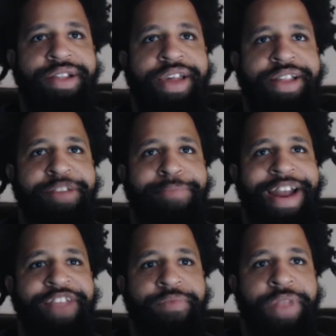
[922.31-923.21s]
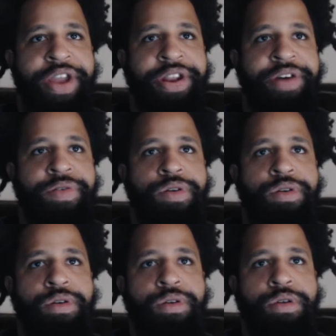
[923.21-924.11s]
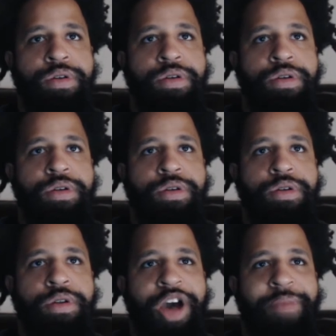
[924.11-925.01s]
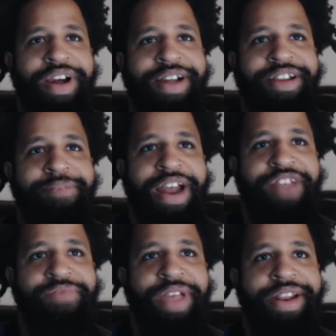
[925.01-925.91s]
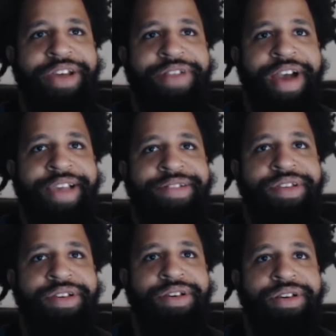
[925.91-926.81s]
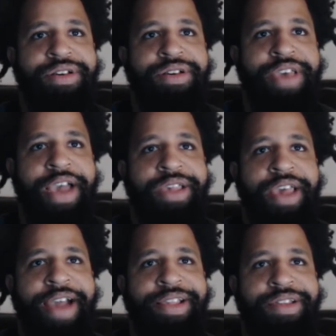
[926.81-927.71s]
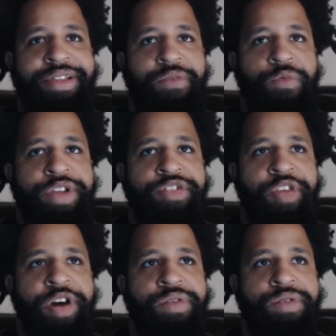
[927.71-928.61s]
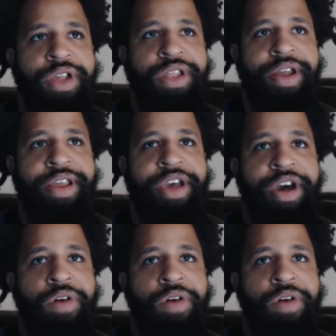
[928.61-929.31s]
Kick to the body from Lando. Uppercut to the body from Lando. Nice. Yancey has his wrist, though. Doesn't let it go.